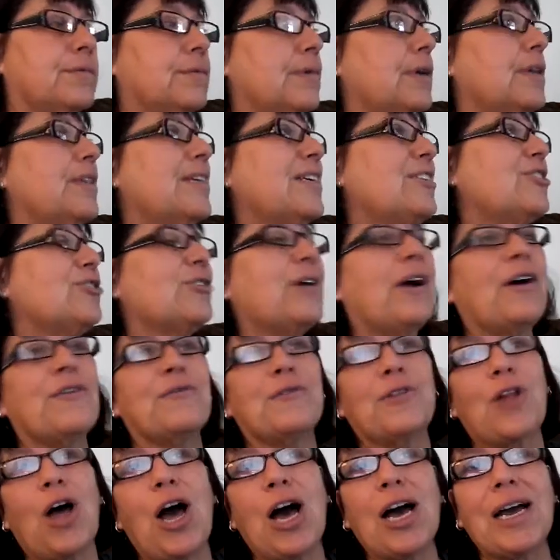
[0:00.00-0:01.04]
unless you're
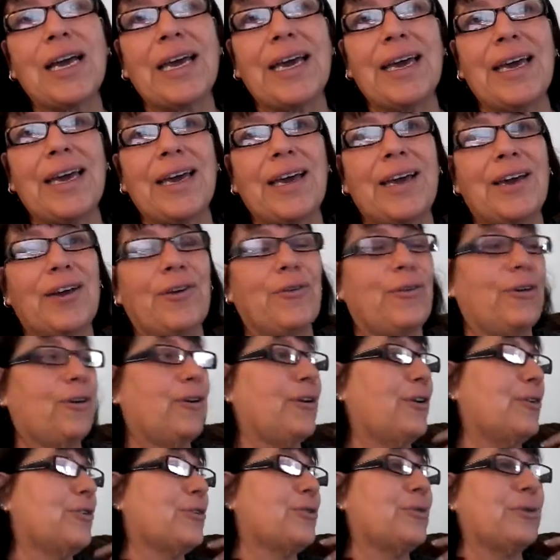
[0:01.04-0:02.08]
out vlogging or
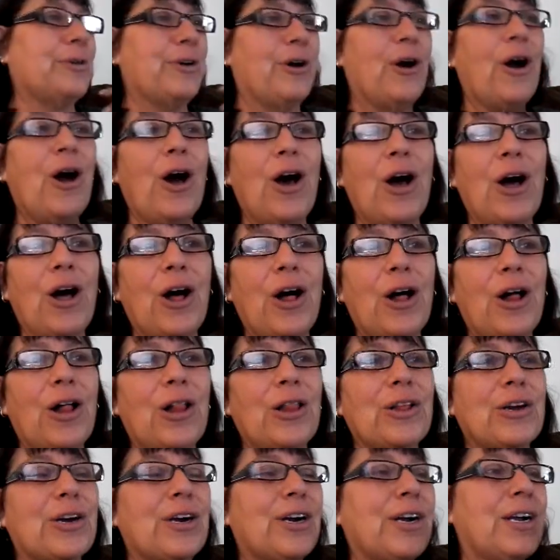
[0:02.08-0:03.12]
you're doing a
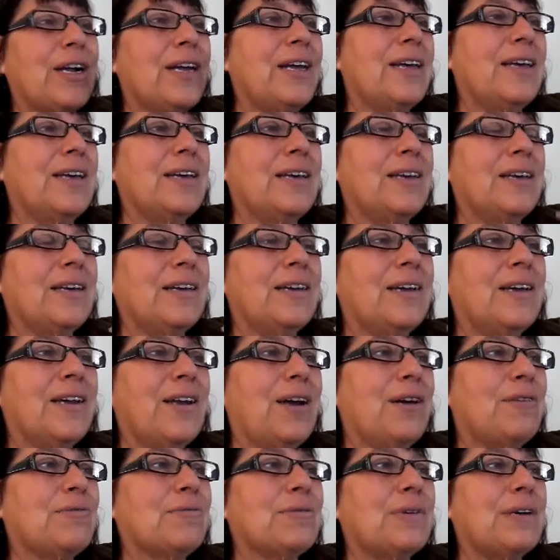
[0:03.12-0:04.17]
haul or,
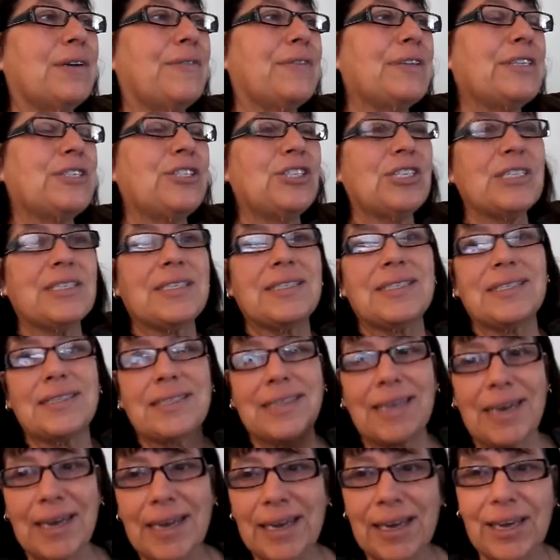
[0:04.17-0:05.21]
if it's just
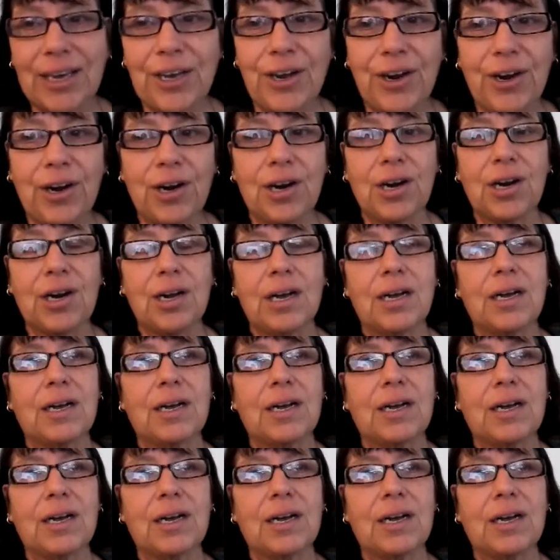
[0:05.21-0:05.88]
sitting here,